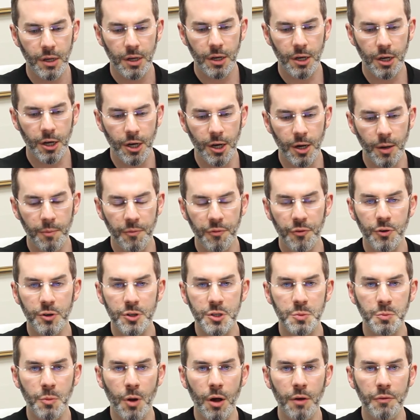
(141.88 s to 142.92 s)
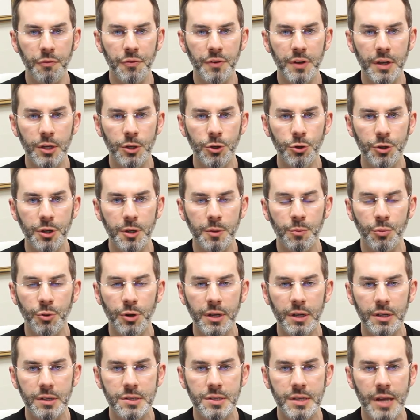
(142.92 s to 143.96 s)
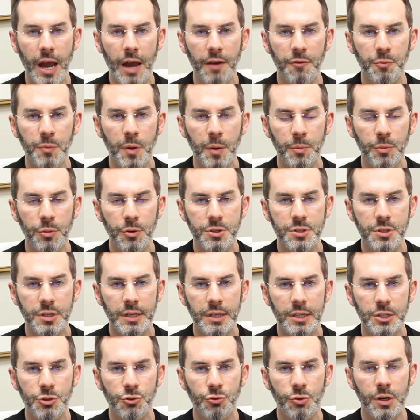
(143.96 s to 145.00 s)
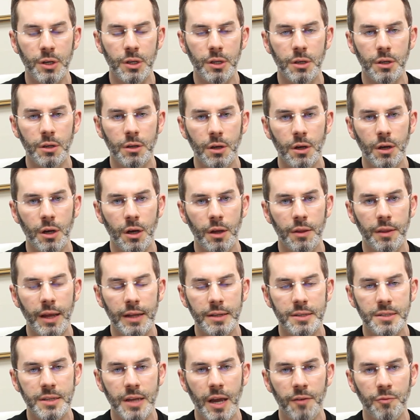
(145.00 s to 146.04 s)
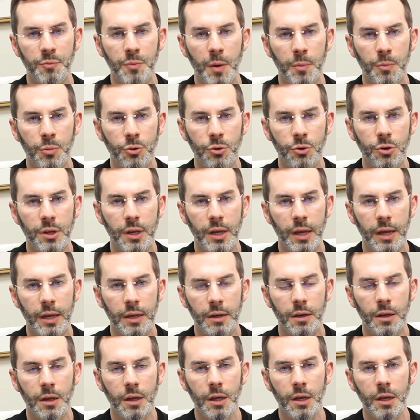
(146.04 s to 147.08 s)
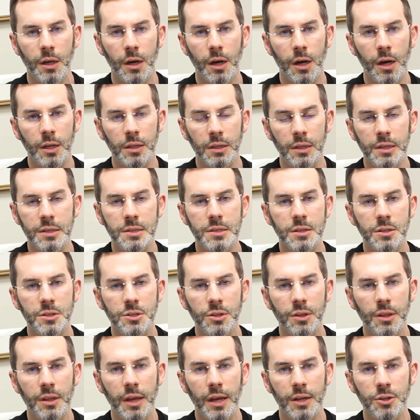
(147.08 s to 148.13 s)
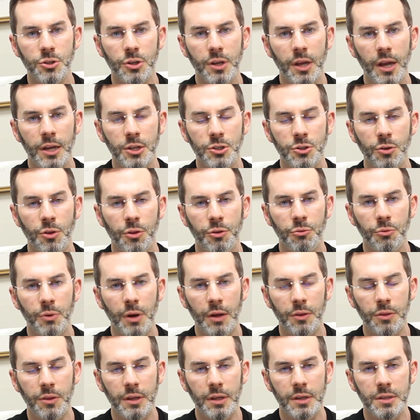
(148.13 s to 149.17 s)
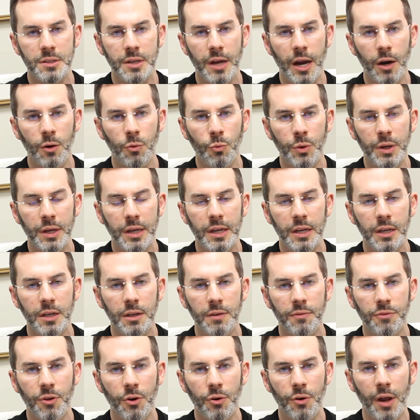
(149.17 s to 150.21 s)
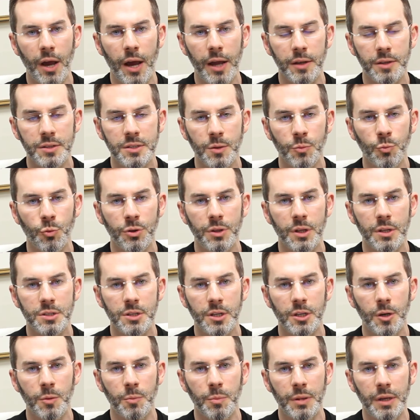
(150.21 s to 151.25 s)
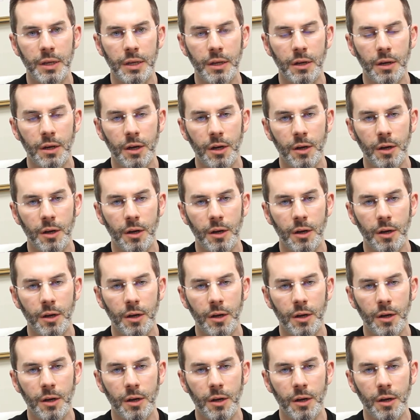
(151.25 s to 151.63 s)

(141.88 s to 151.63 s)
For a small fee, you can bring a staff member to get treated. That staff member can listen to the education throughout the entire weekend if they're not someone that's going to be